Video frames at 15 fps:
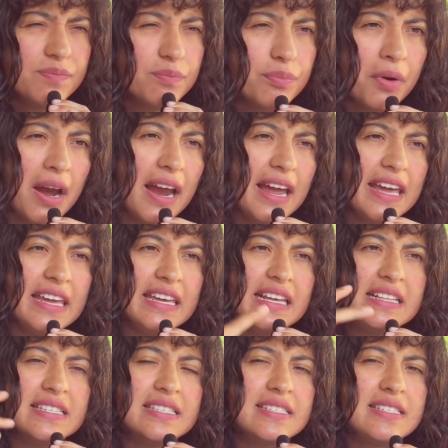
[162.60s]
bright
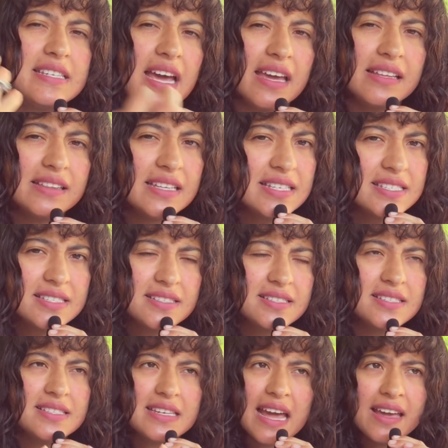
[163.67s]
and
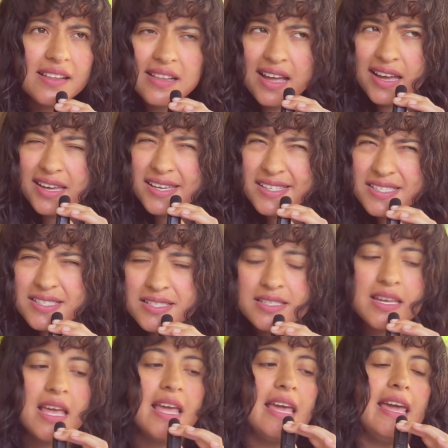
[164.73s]
stylized
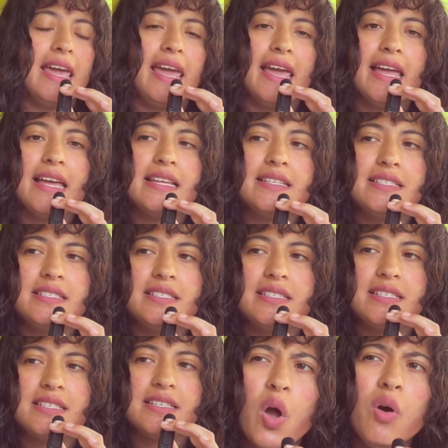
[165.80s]

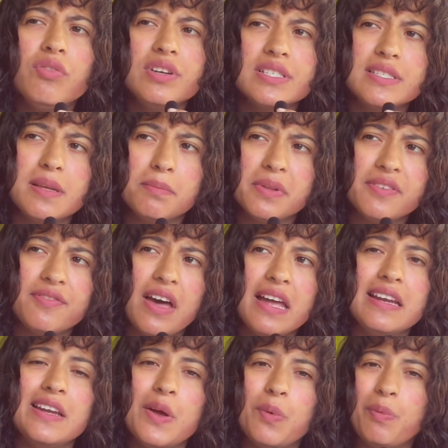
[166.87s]
and oversimplified
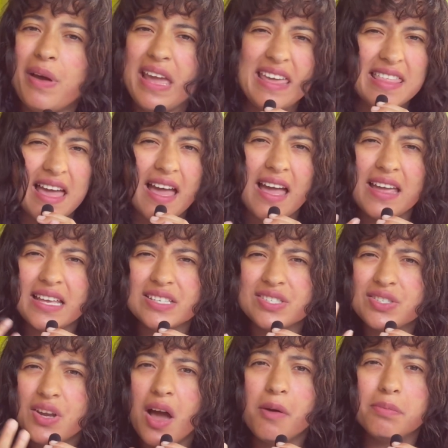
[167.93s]
in a way that is
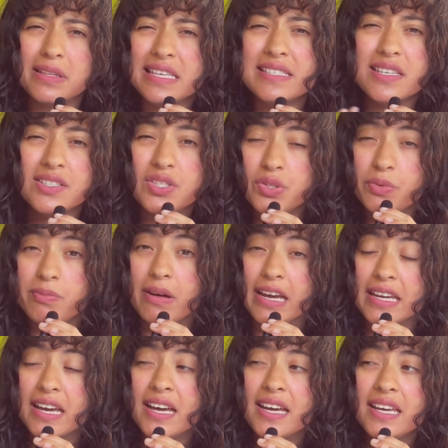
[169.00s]
not pleasing to
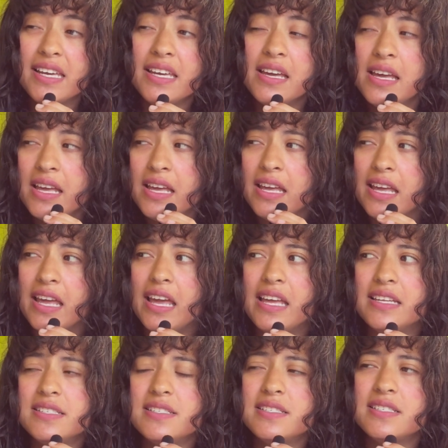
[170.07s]
my eye.
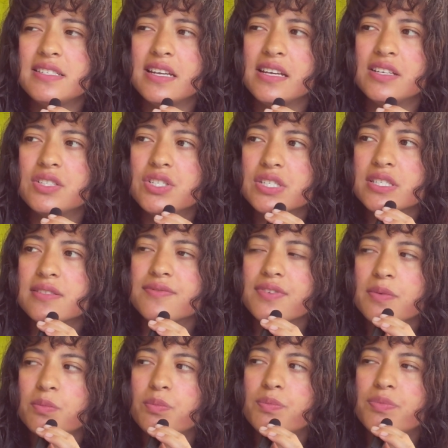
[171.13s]
And just
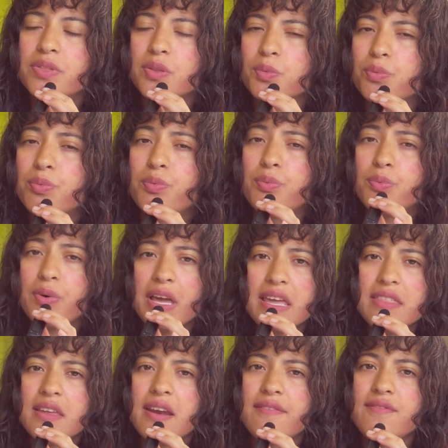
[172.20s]
from the way
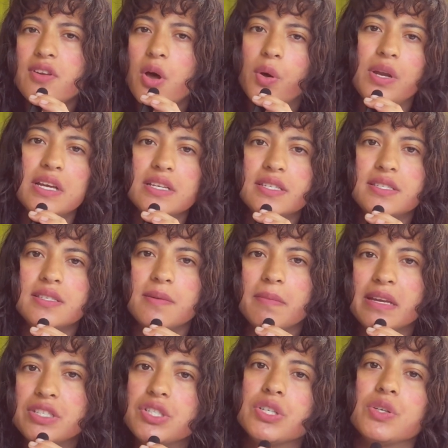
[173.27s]
that I've noticed
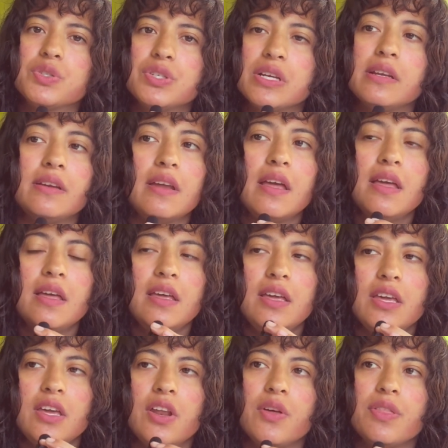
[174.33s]
my children,
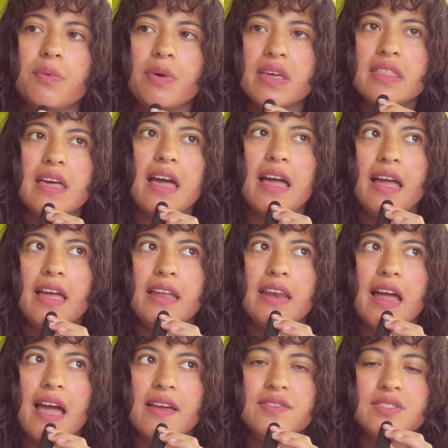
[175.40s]
the way that
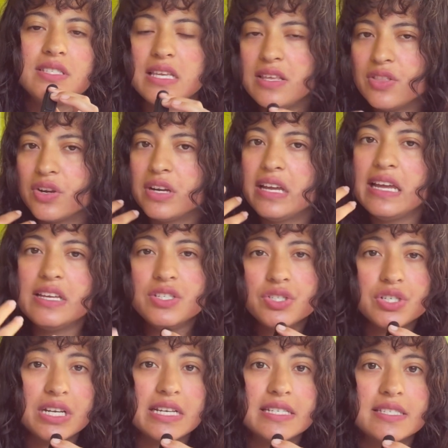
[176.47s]
I've seen their
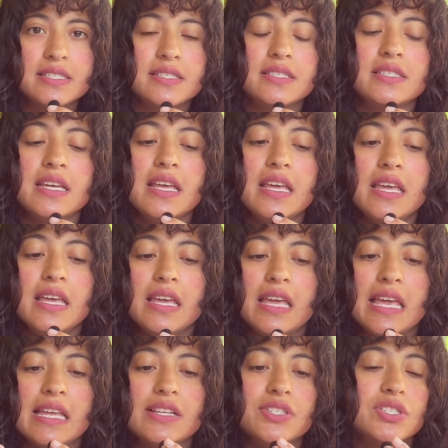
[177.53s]
interest
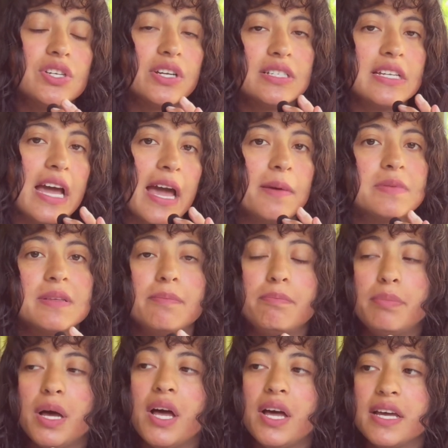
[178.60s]
in certain types of
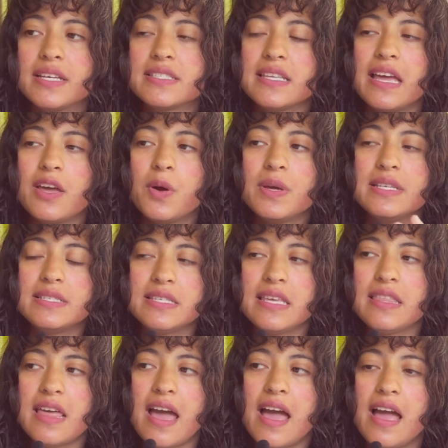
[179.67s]
books, I always see
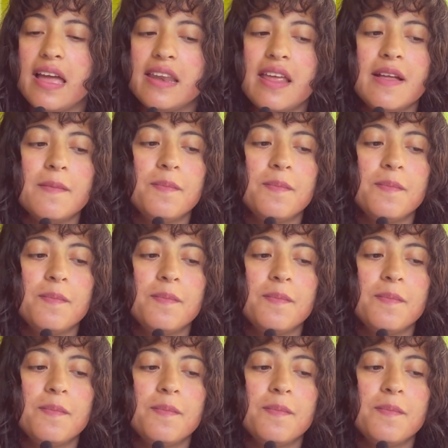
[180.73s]
that